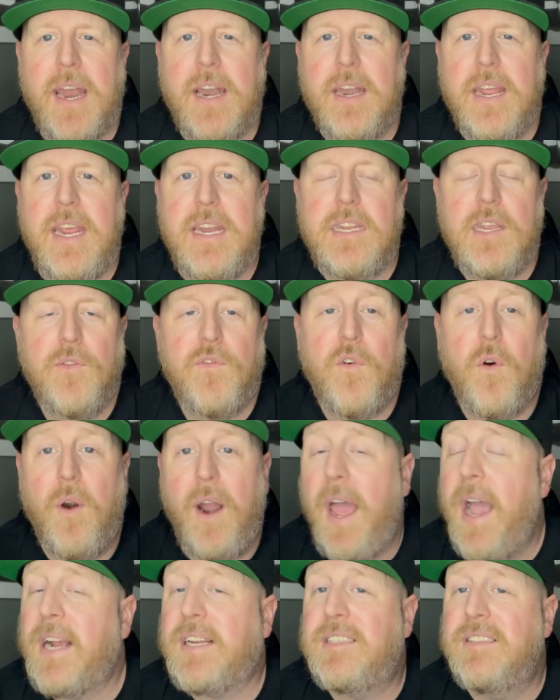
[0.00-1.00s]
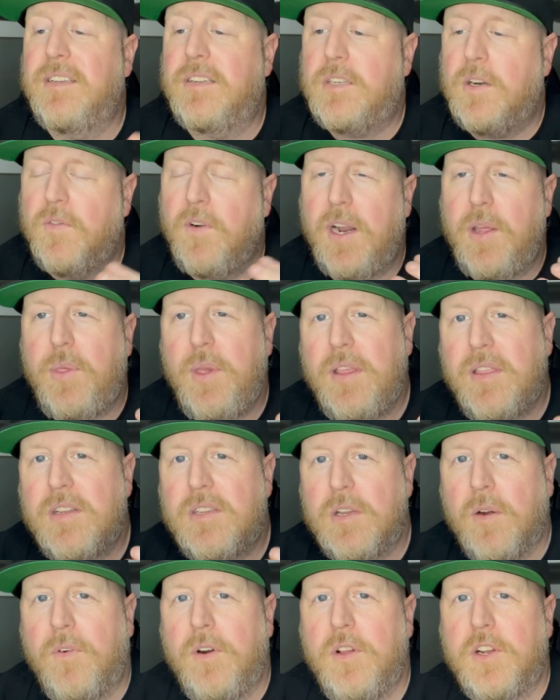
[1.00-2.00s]
an AT4X in the silver. I think the
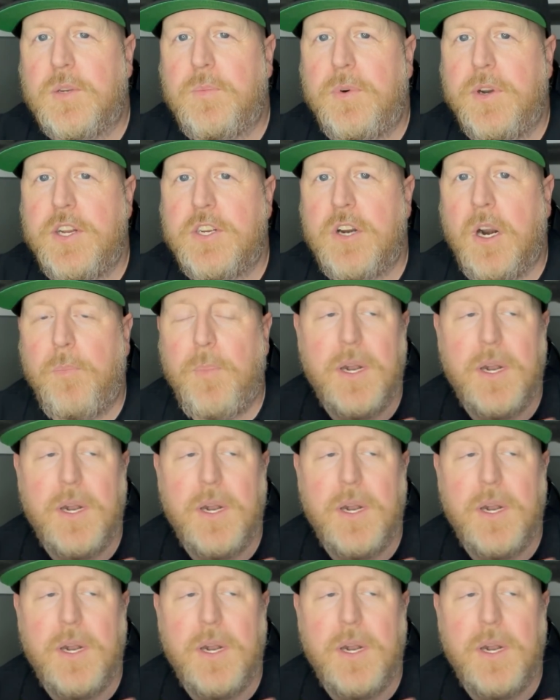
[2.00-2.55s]
silver looks pretty sharp,